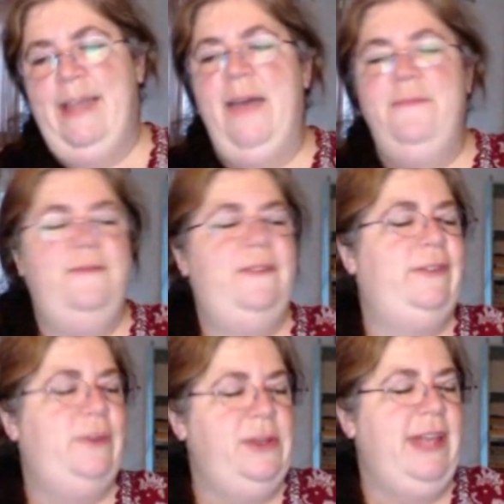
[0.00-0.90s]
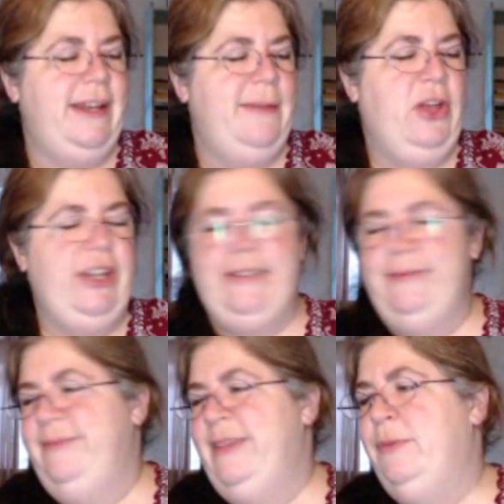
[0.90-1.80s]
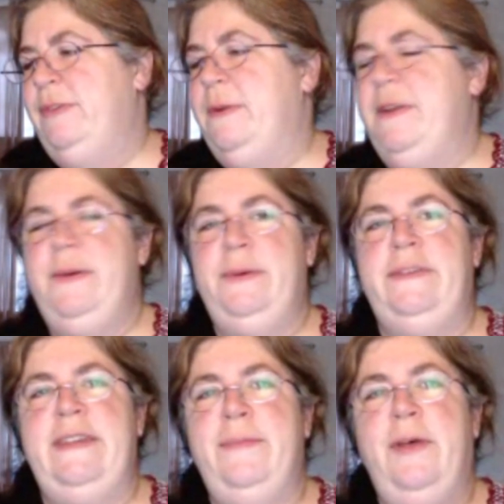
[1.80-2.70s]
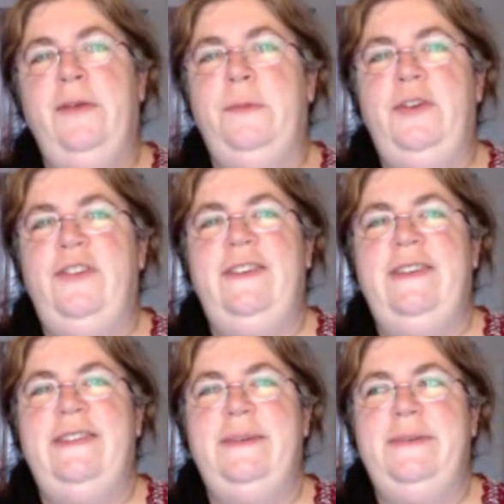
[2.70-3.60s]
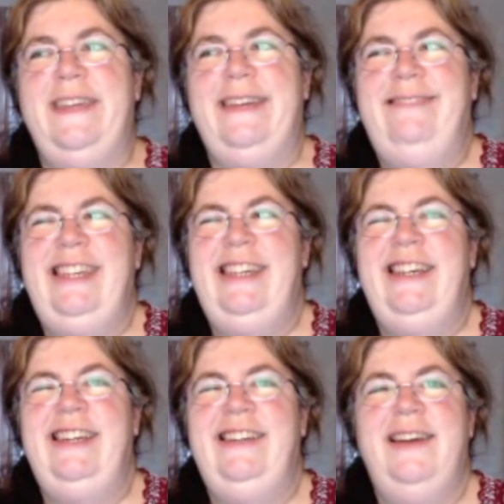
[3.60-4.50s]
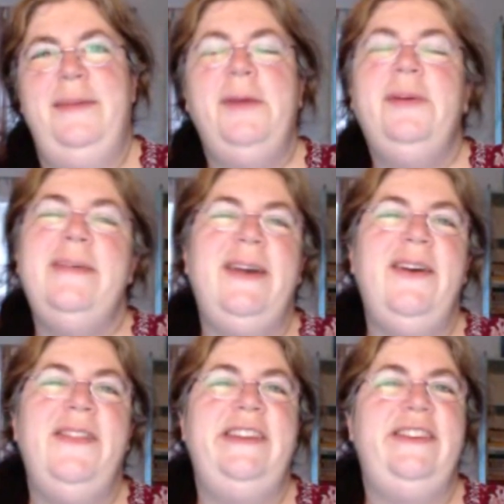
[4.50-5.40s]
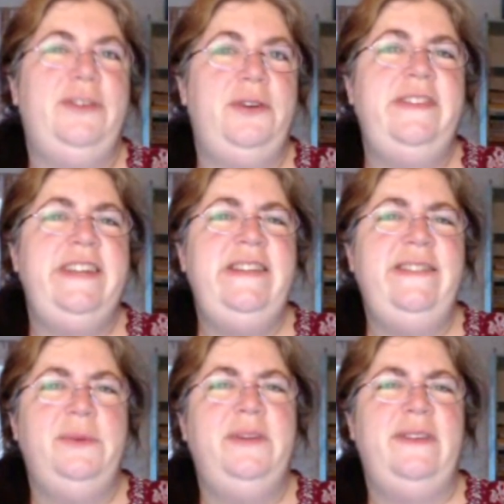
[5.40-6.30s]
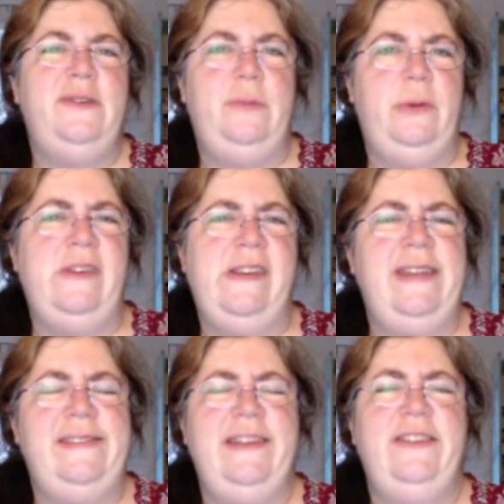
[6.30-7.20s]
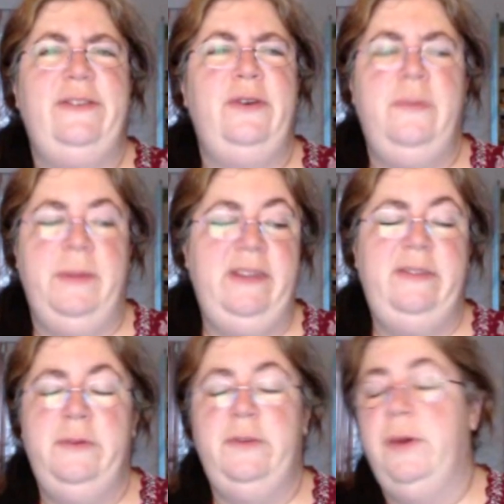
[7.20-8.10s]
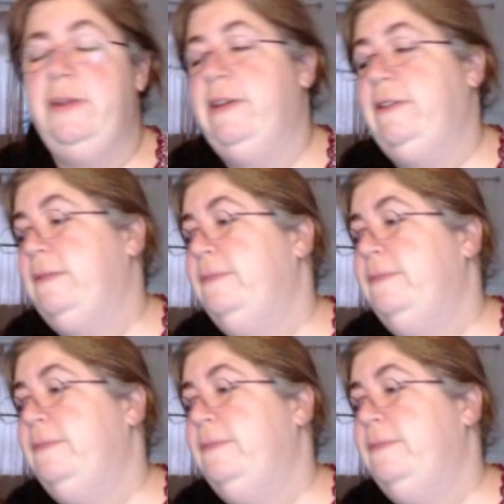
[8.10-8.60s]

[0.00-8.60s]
I'm so glad I bought it. It was one of those impulse purchases. I was like, I'm not really big on the dessert teas, the ones that are supposed to taste like desserts, but this one's quite nice.